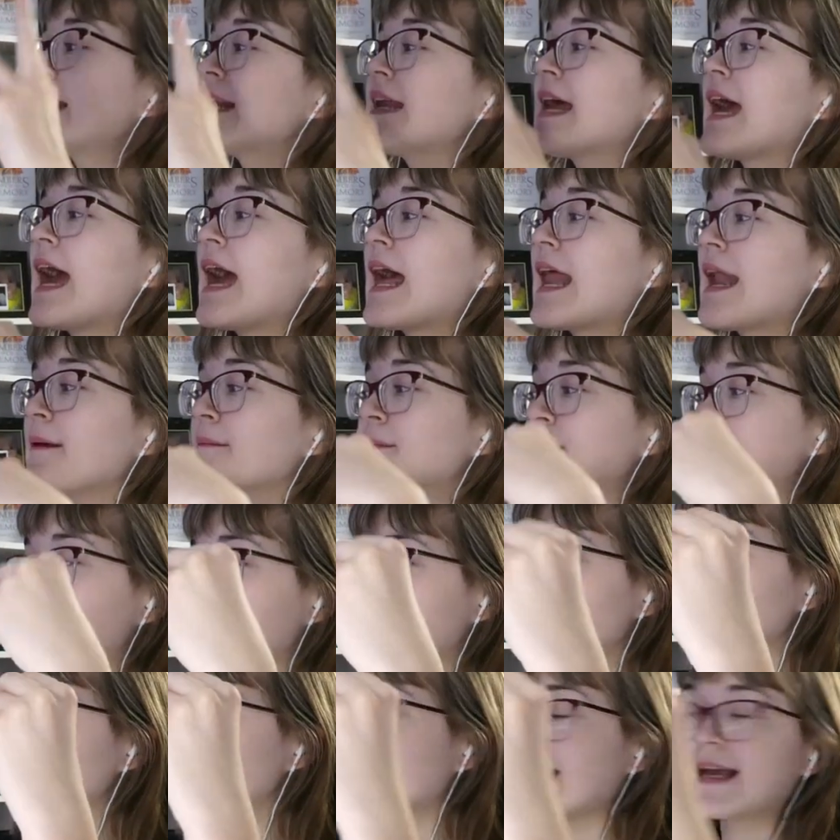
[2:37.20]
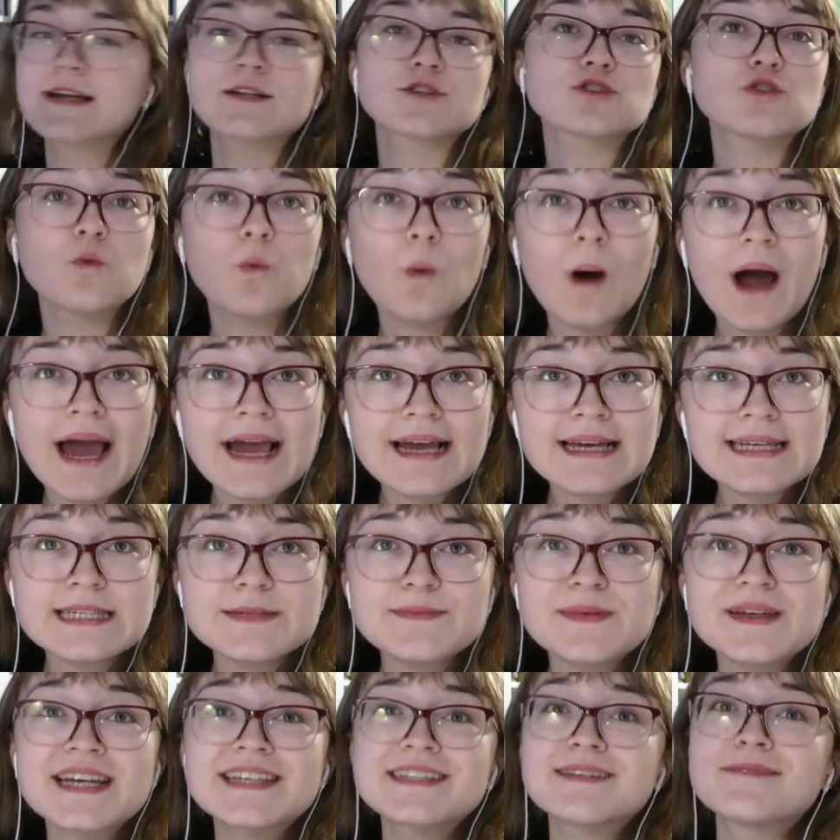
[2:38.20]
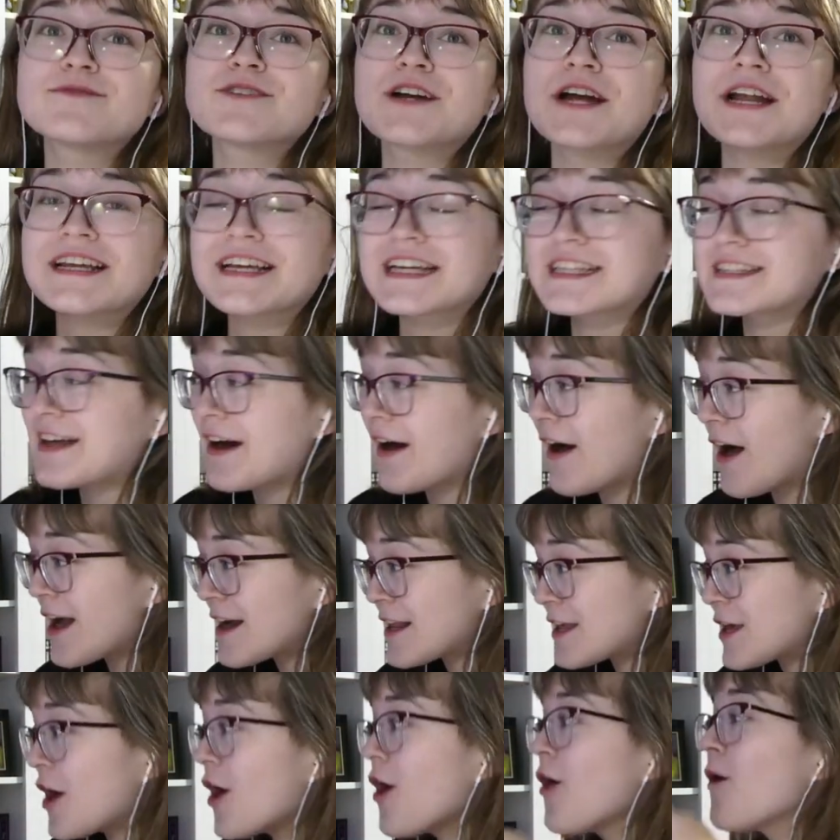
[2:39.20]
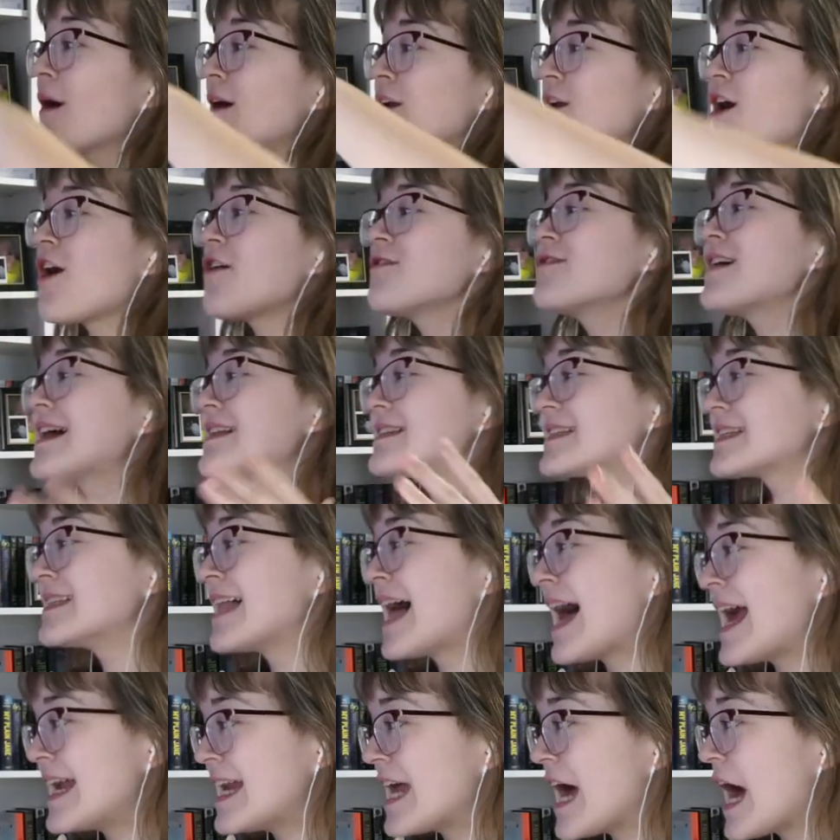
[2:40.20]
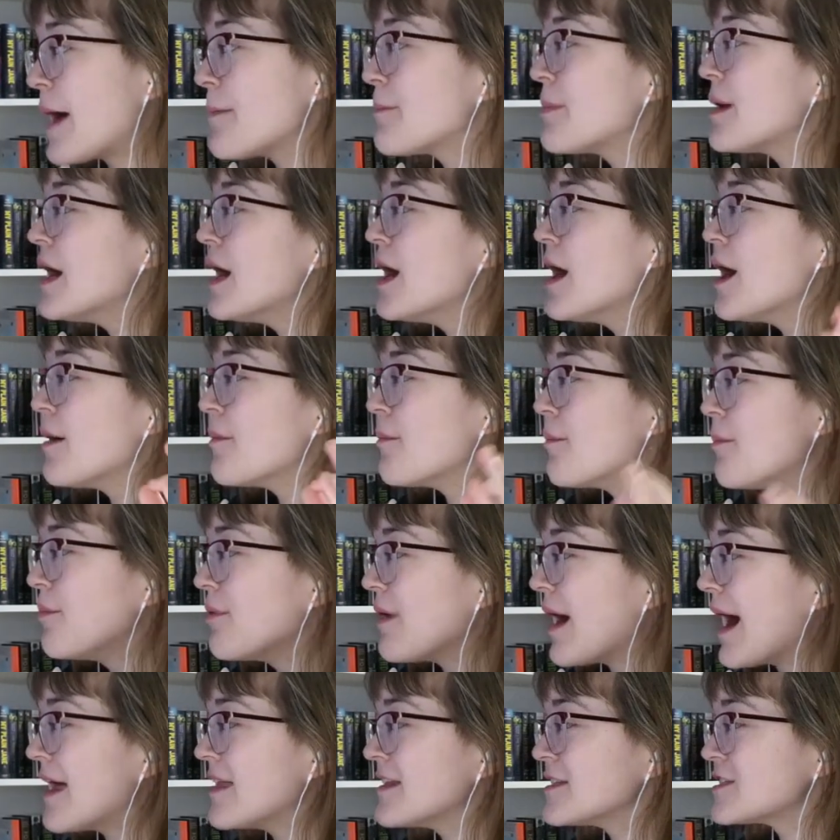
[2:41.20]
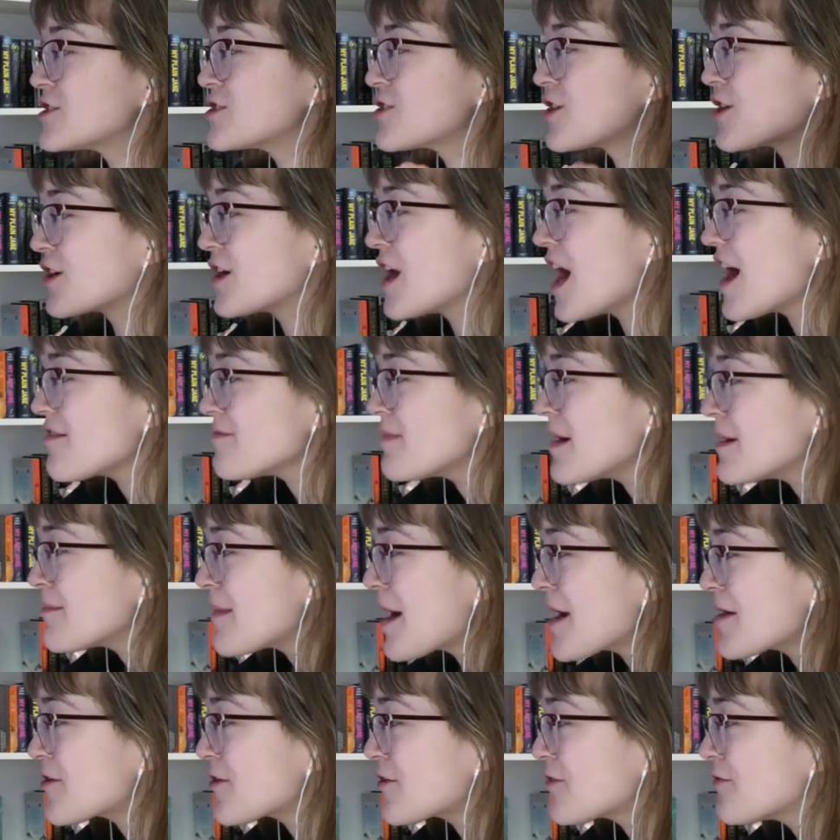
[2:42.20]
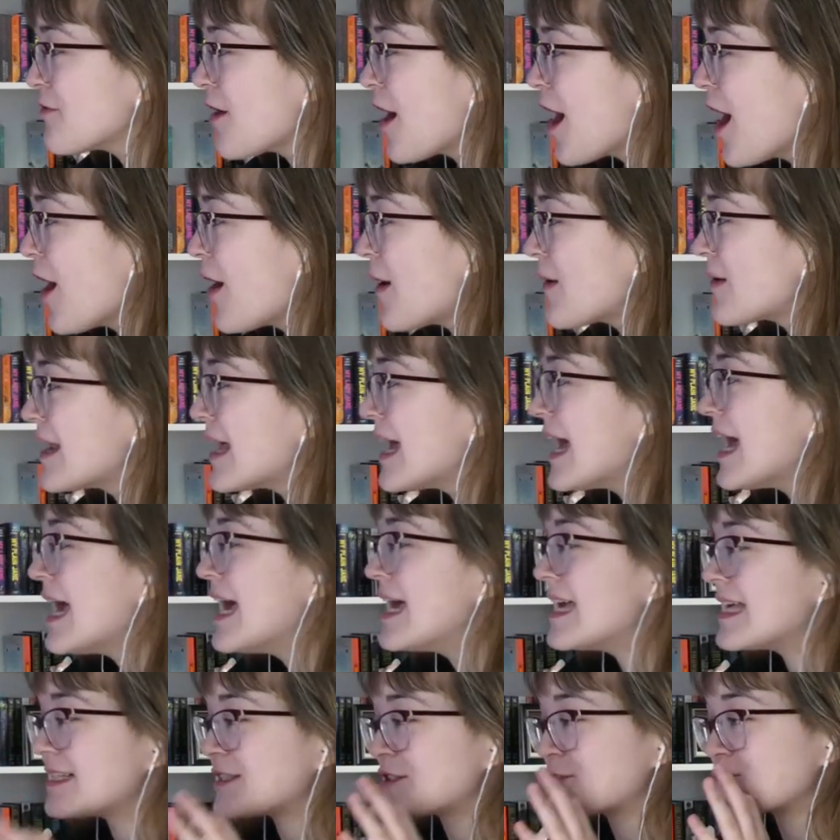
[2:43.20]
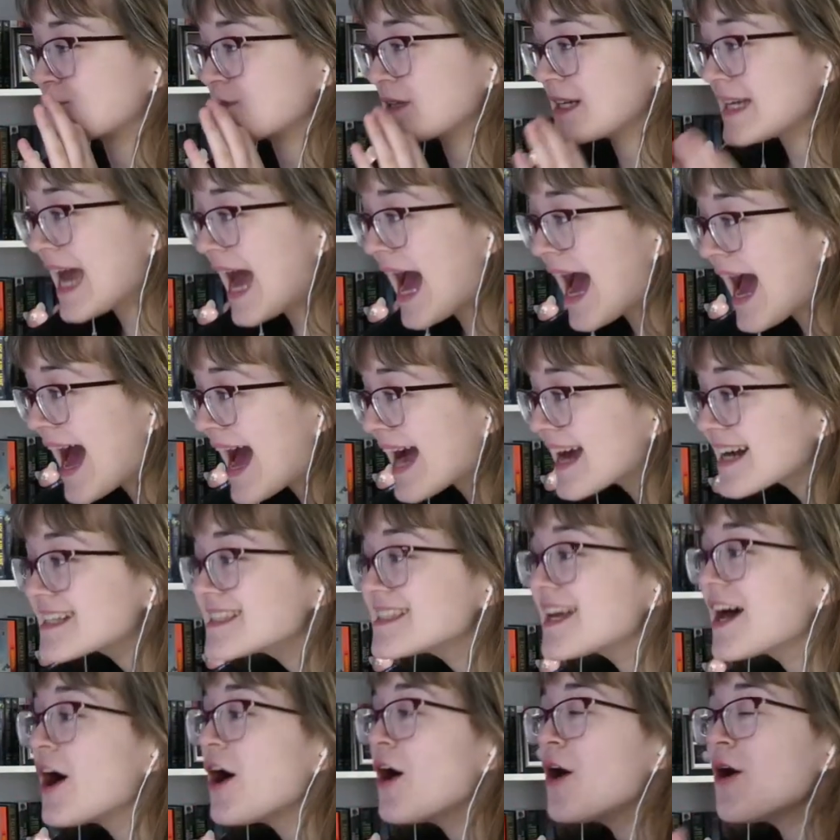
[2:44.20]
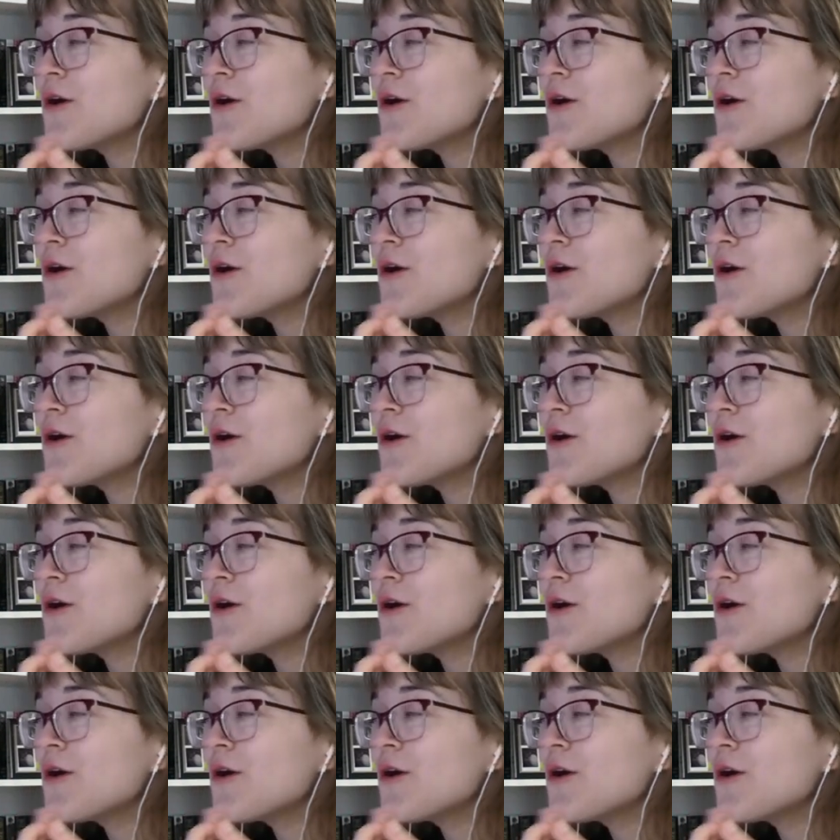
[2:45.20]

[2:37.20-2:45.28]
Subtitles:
and I'm here to say it twice because I'm trying to get the audio and all that to line up. But let's turn off my microphone. Let's react.